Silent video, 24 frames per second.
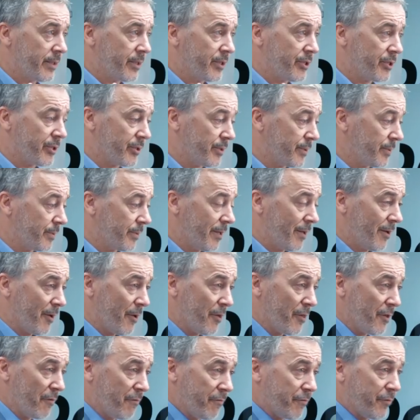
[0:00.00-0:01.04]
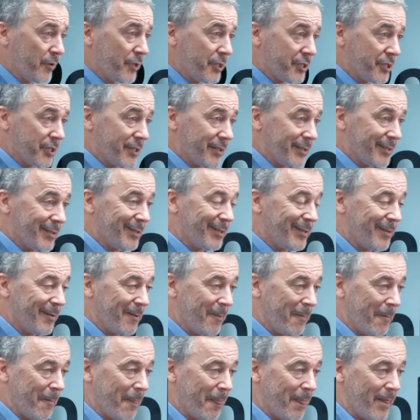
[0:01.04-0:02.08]
So the first,
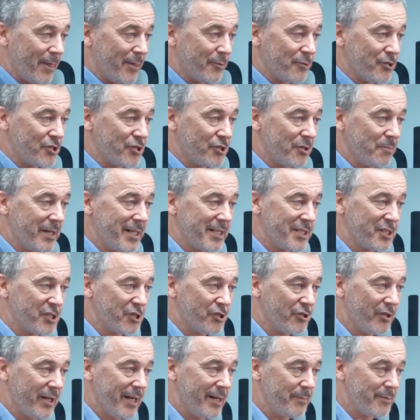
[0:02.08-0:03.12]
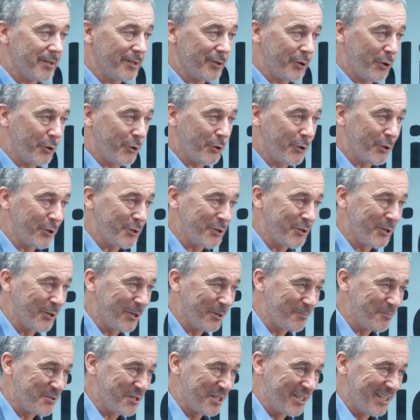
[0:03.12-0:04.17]
there's somebody described it in cruder
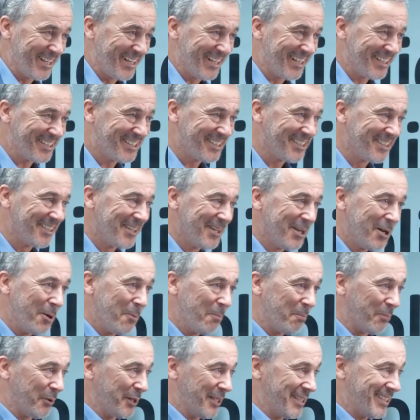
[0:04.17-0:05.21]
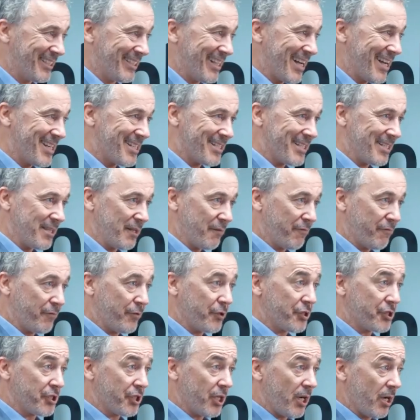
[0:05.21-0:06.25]
terms than this, but essentially the
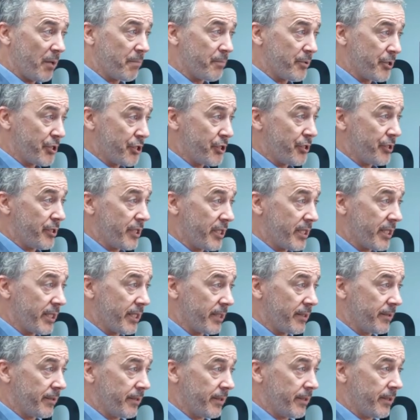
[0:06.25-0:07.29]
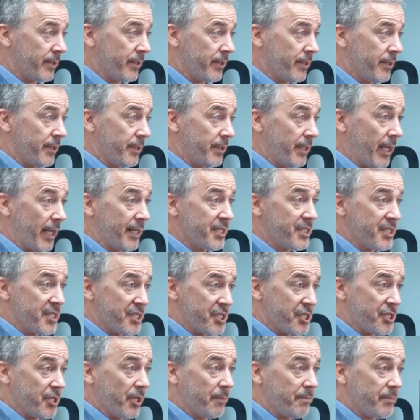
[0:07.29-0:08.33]
first opportunity to actually
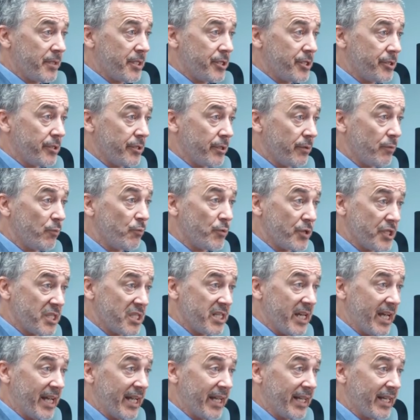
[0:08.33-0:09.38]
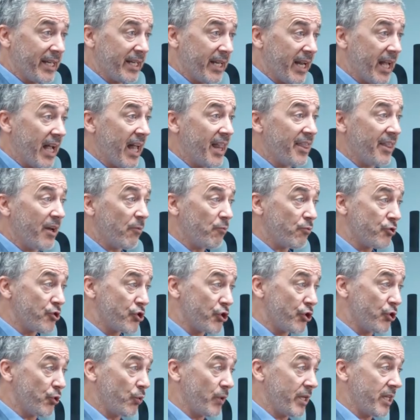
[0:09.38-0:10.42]
stop this unit was taken, and that was
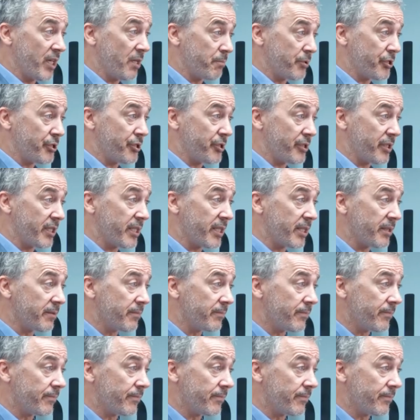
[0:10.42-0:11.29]
their only opportunity.